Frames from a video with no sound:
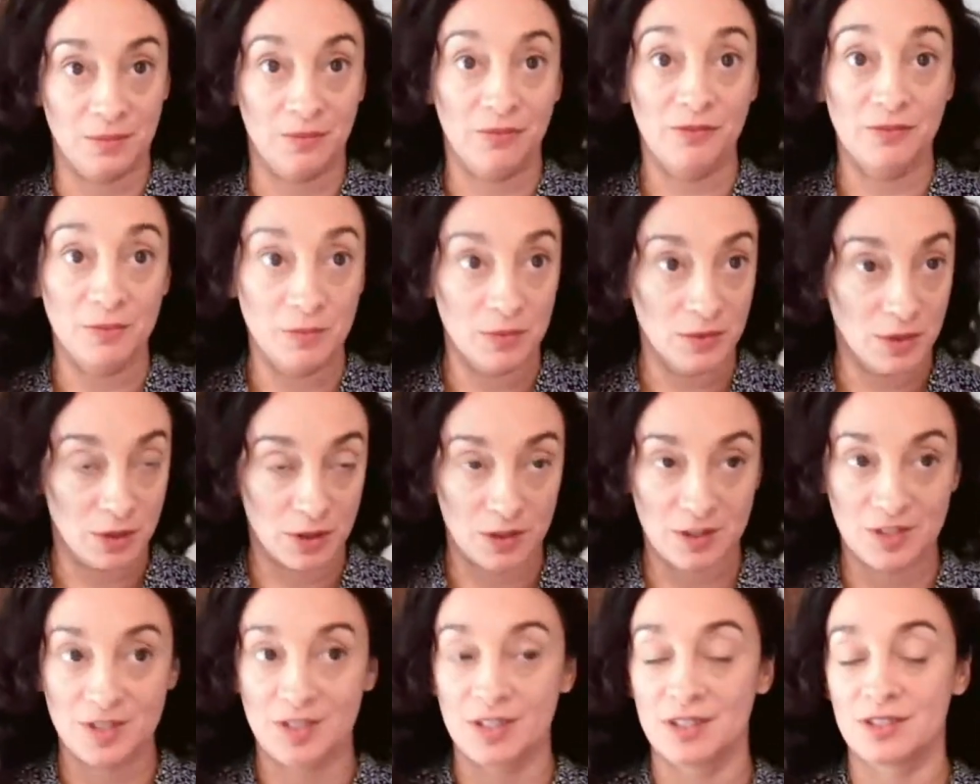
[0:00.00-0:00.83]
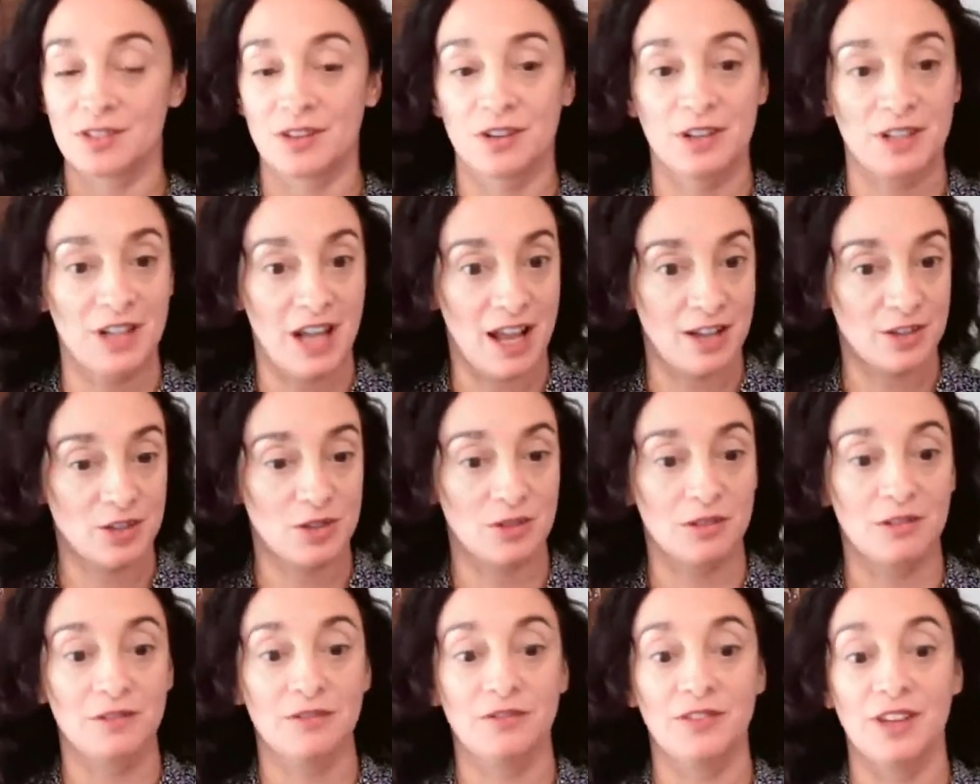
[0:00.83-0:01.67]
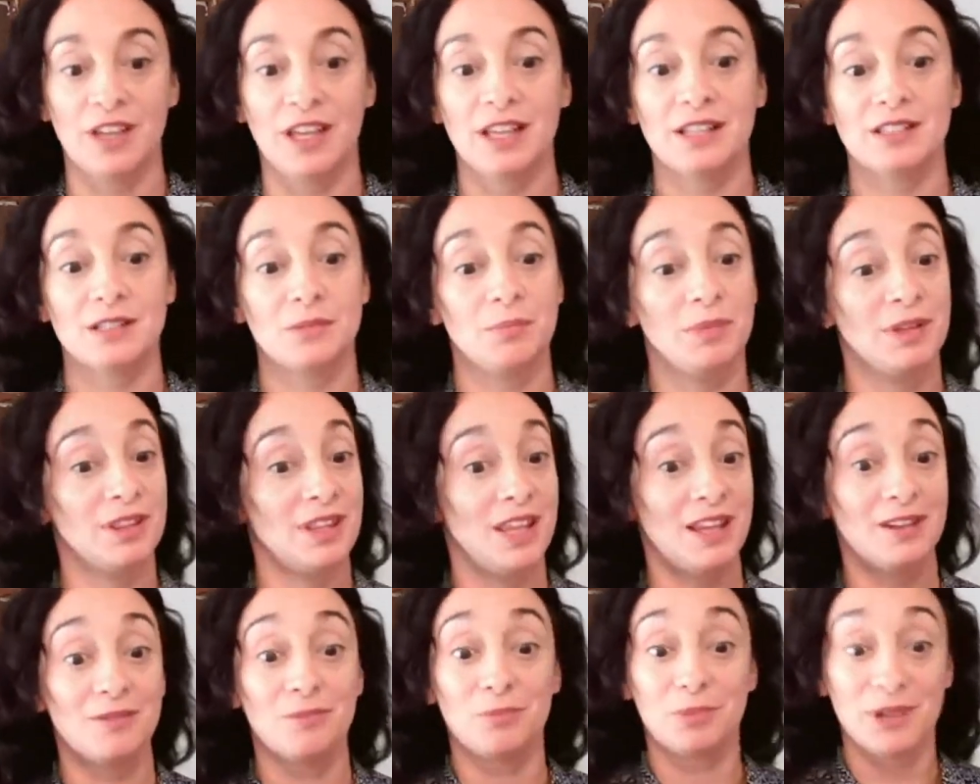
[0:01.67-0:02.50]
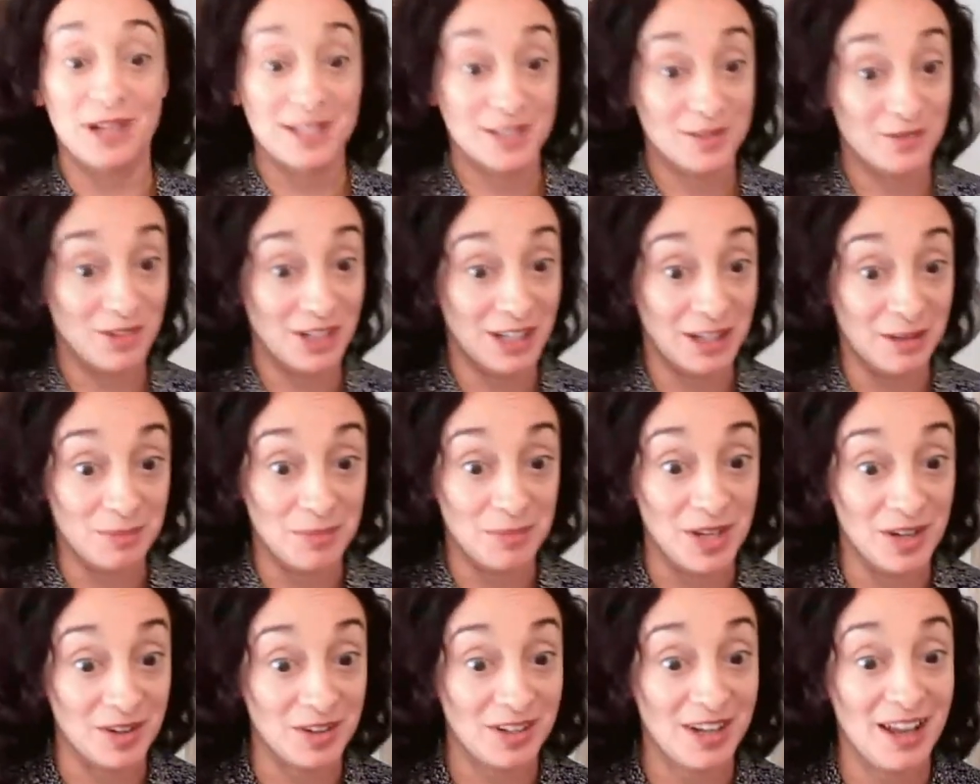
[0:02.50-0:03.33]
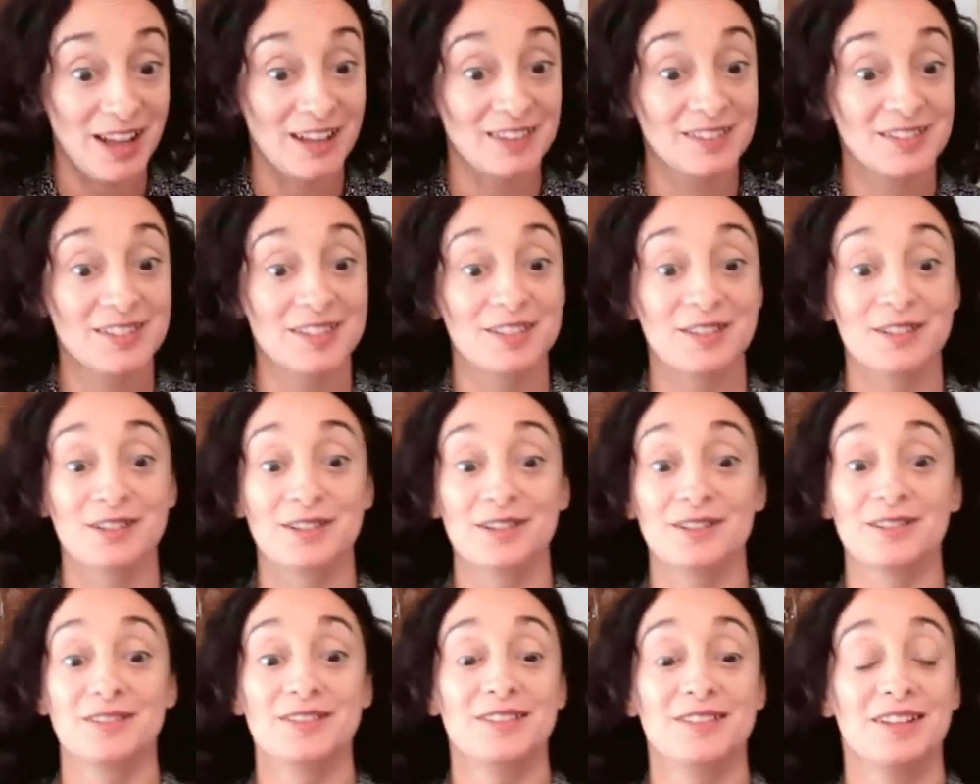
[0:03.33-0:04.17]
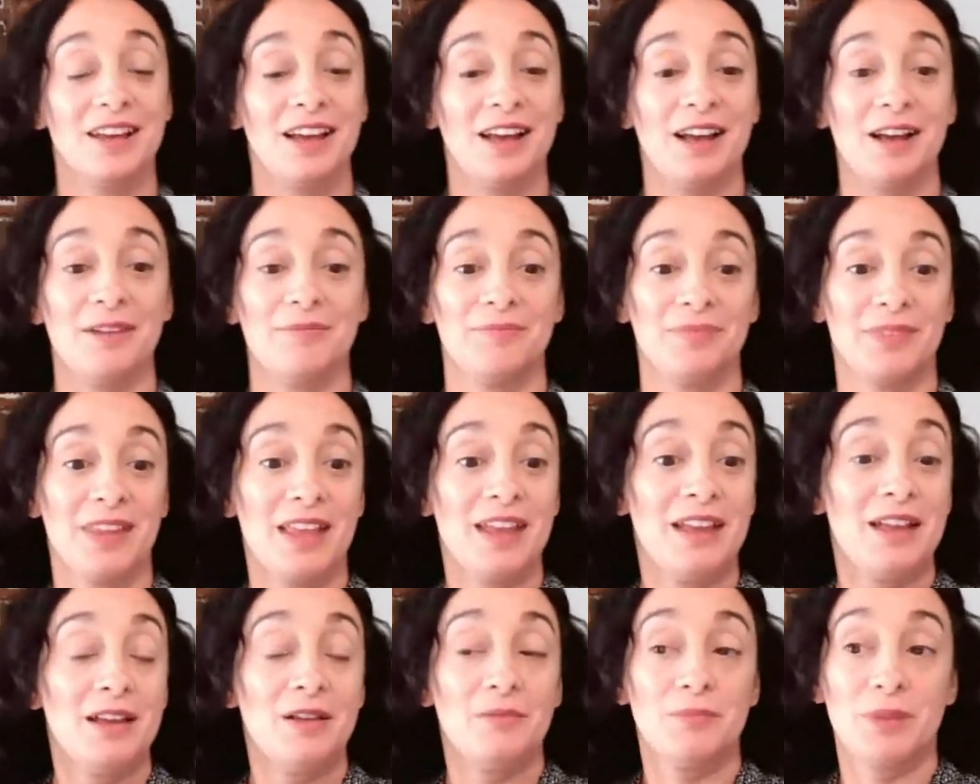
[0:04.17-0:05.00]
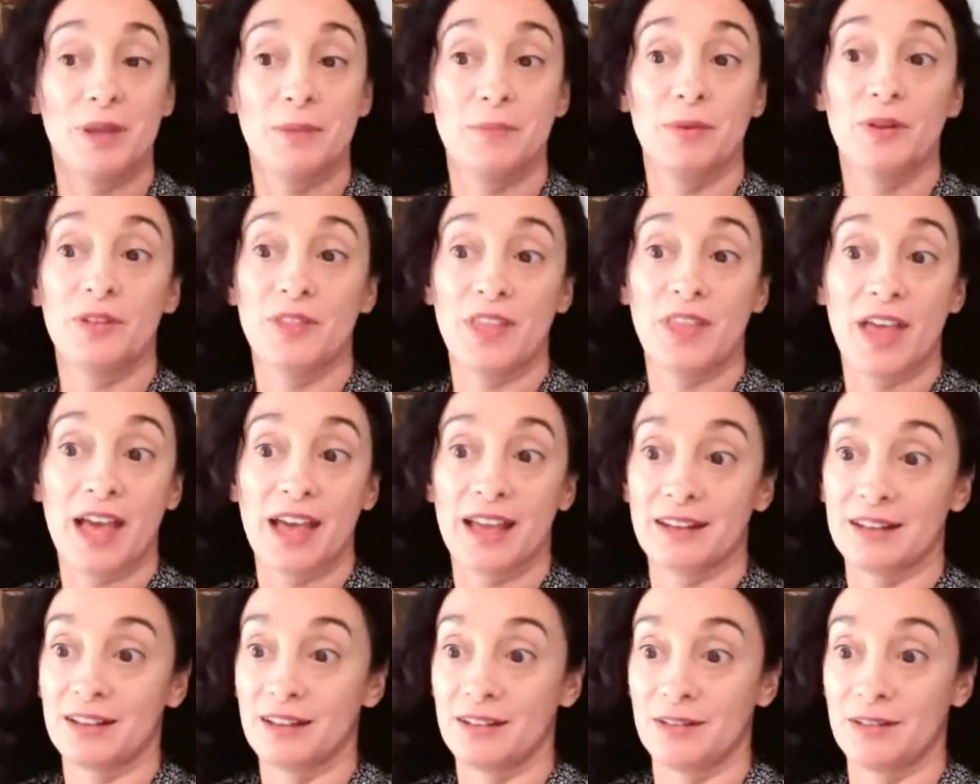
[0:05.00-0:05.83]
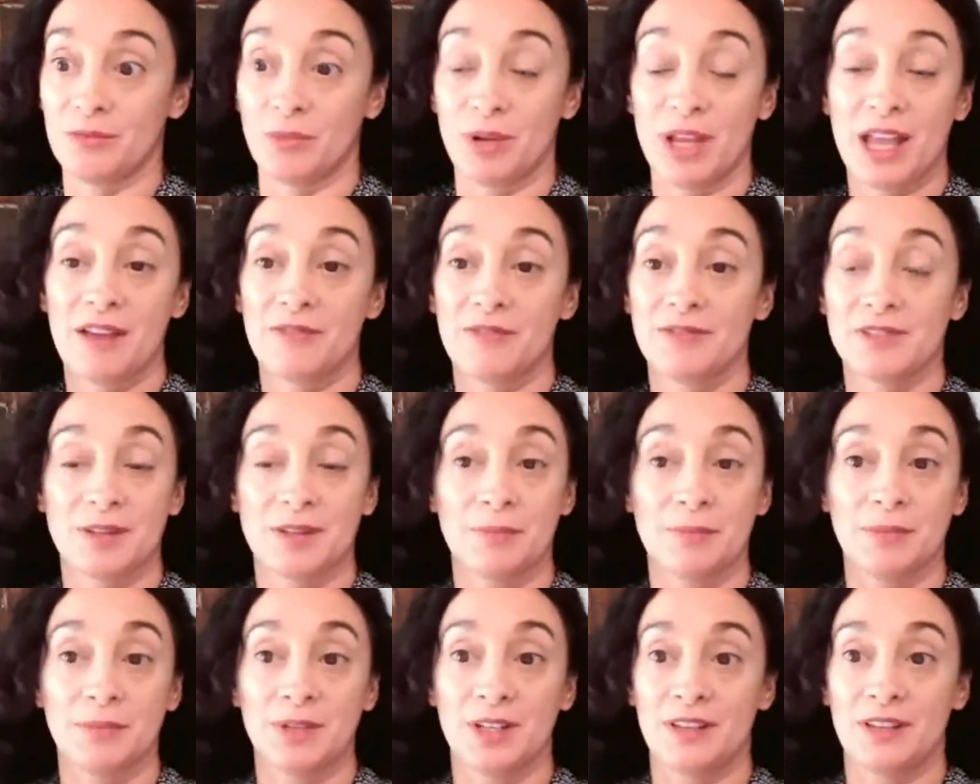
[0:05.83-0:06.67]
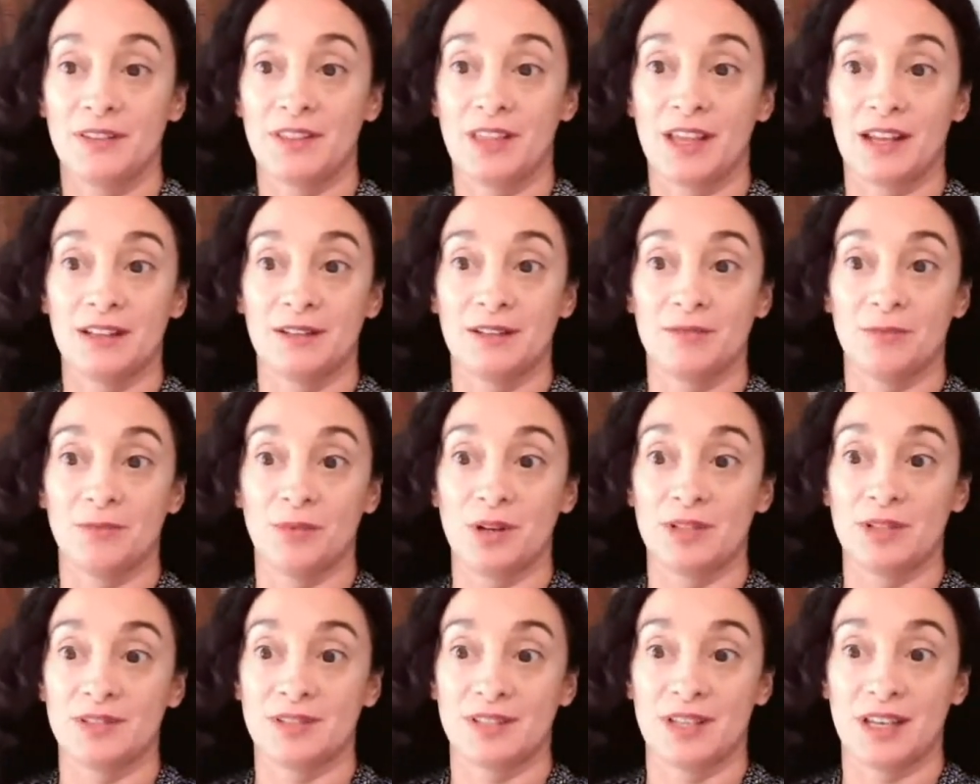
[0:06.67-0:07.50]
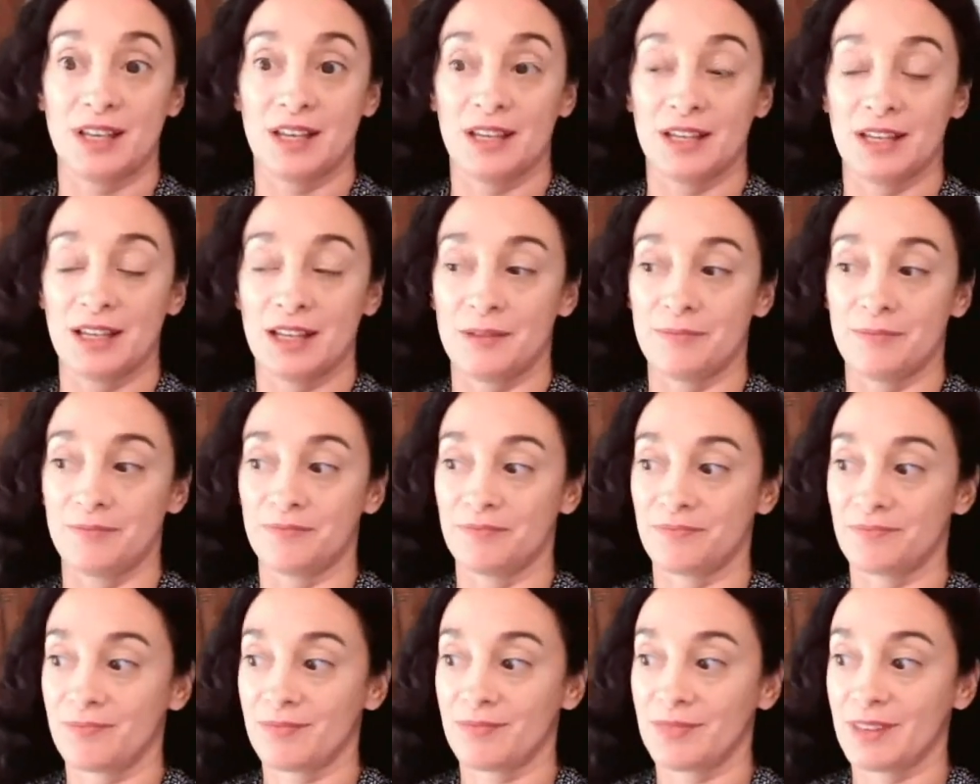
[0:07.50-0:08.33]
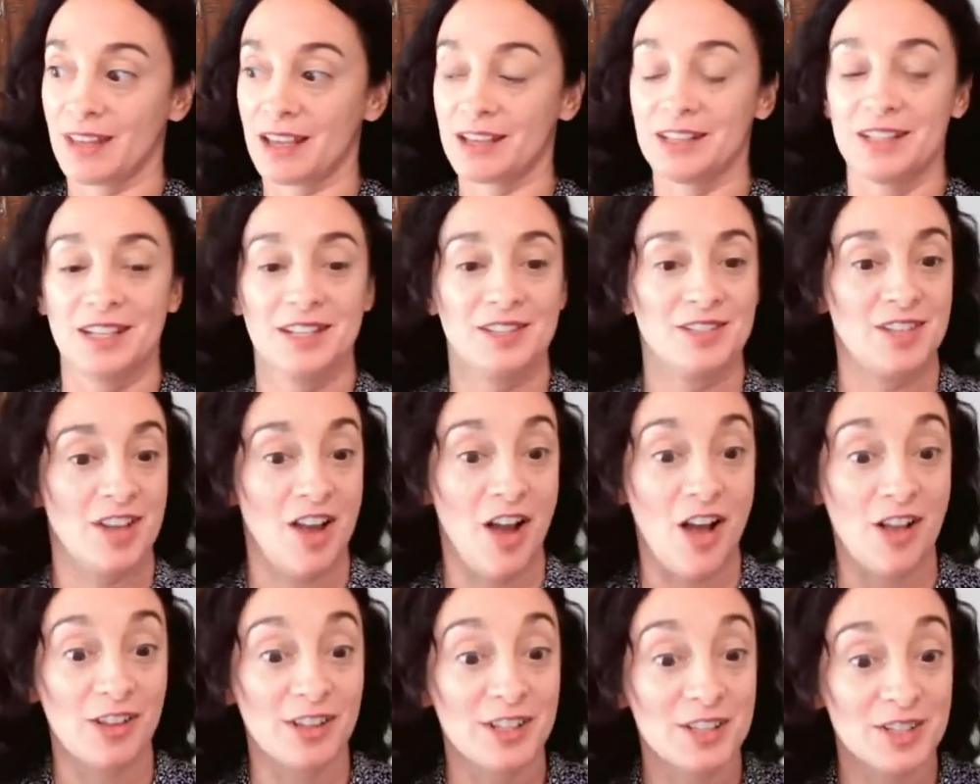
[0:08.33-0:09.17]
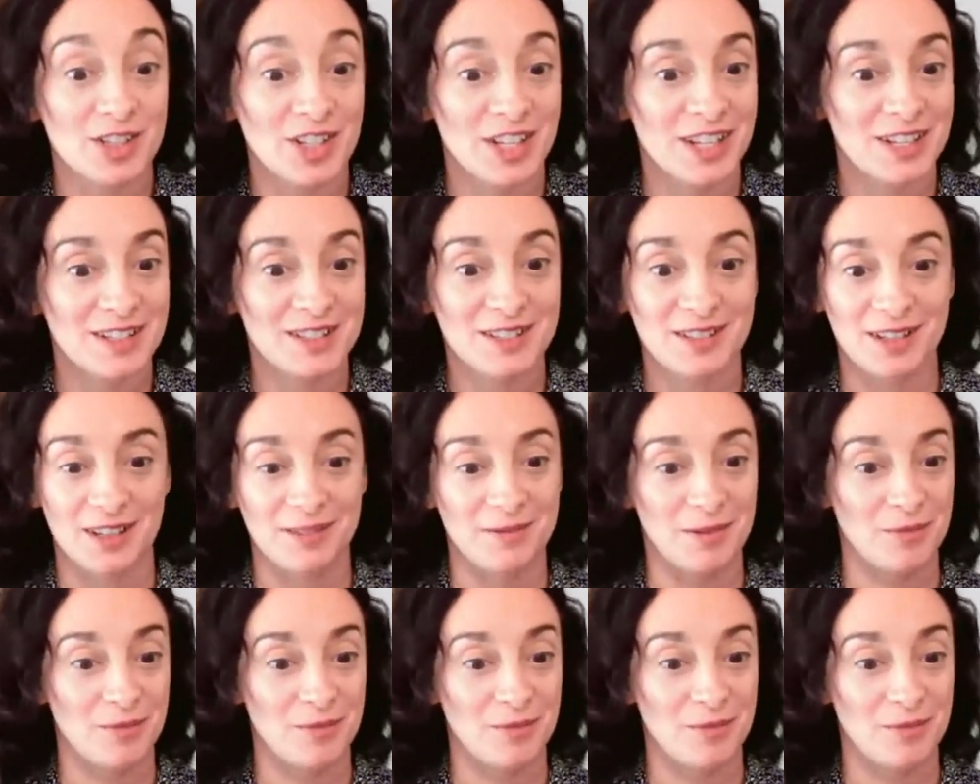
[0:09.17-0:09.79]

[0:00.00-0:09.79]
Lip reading: nurses are a natural fit, but then breastfeeding peer counselors, people that, we have somebody that it was a kinesiologist. I mean,